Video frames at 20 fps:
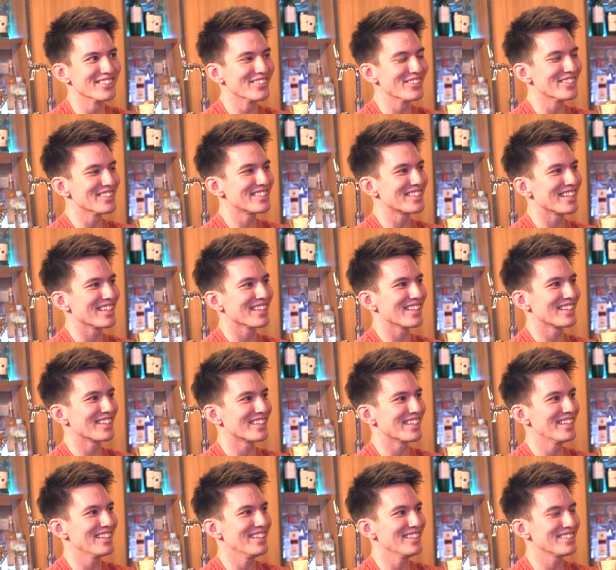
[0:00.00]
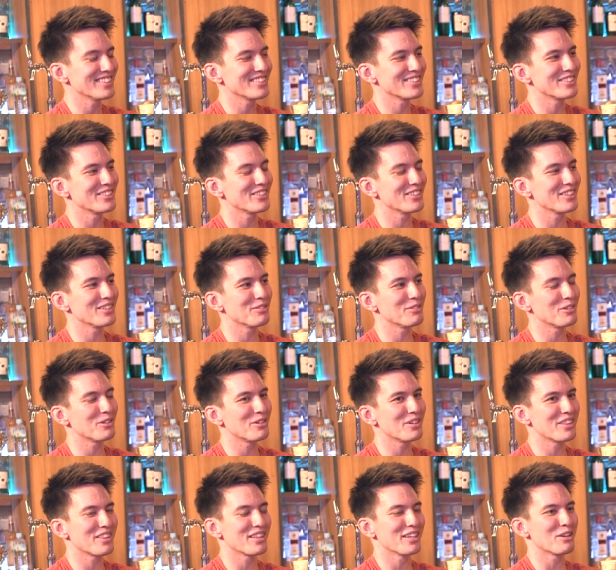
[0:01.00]
you always get like this
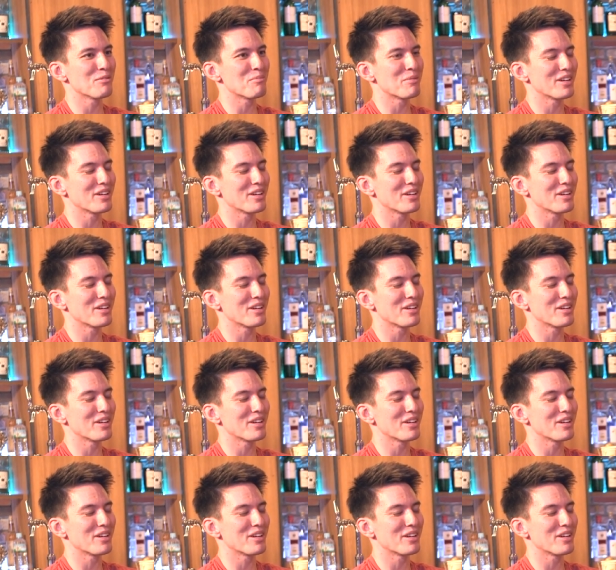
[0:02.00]
whole thing,